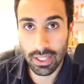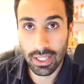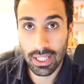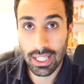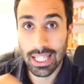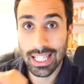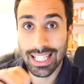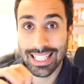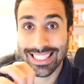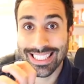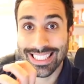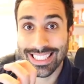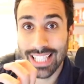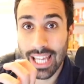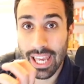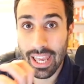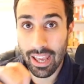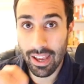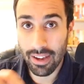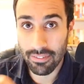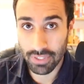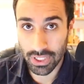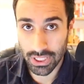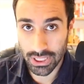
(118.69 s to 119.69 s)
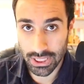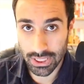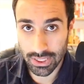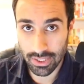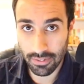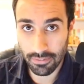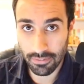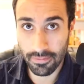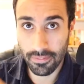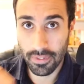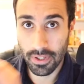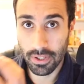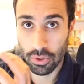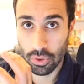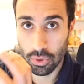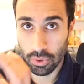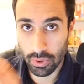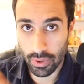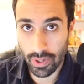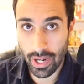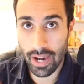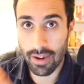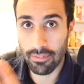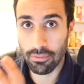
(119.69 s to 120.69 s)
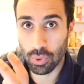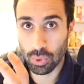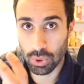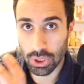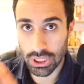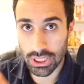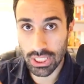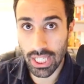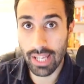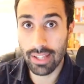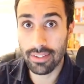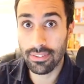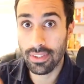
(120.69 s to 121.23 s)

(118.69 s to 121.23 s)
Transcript: It's the heavy stuff, gravel, sand,